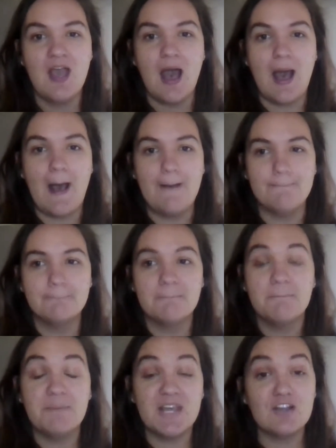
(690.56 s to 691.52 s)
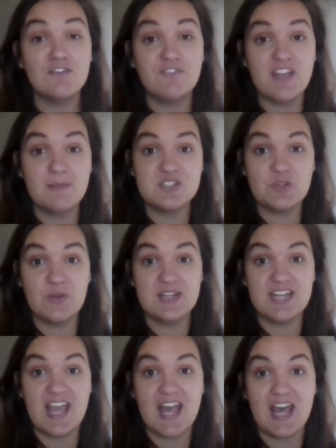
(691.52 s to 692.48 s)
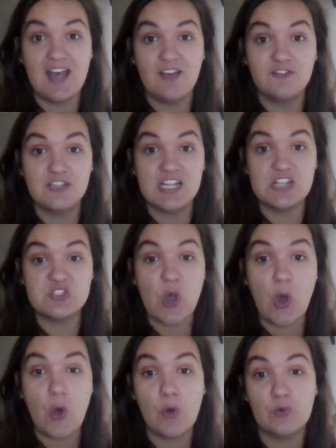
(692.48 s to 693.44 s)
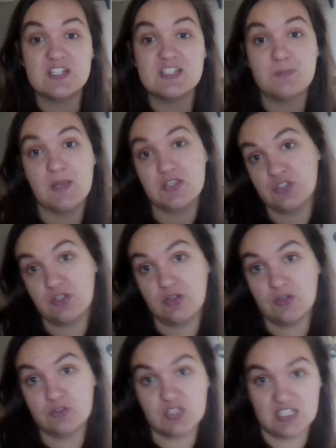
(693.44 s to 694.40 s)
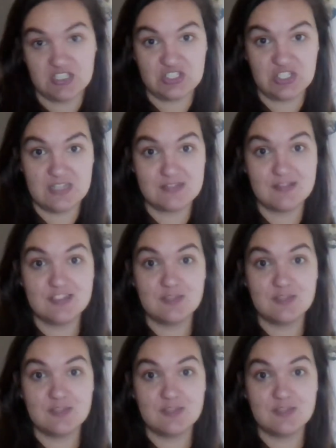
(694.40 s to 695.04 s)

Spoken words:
But your family's going to have its own special traditions,